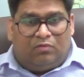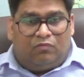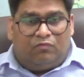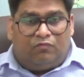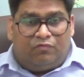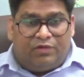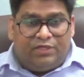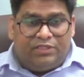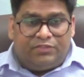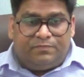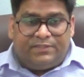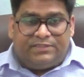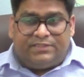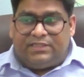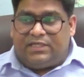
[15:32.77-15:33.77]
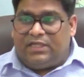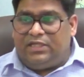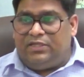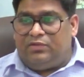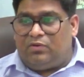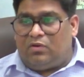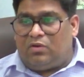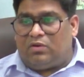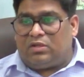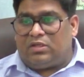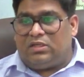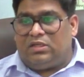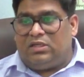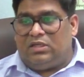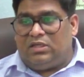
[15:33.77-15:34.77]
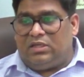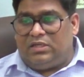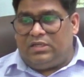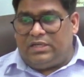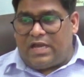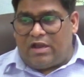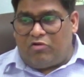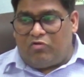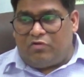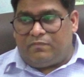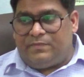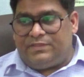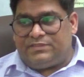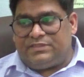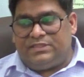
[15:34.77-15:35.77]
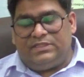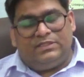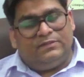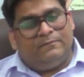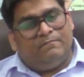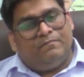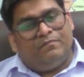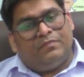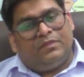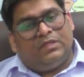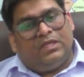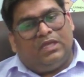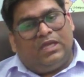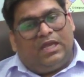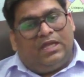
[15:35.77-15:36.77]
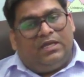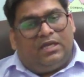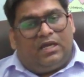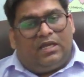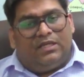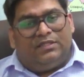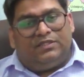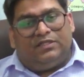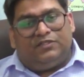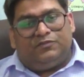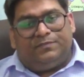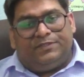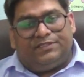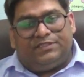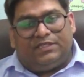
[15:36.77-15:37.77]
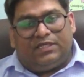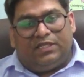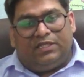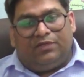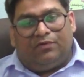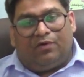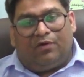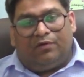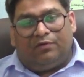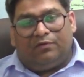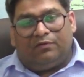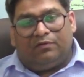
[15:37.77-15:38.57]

One is basically your Nagaur basin and another is basically your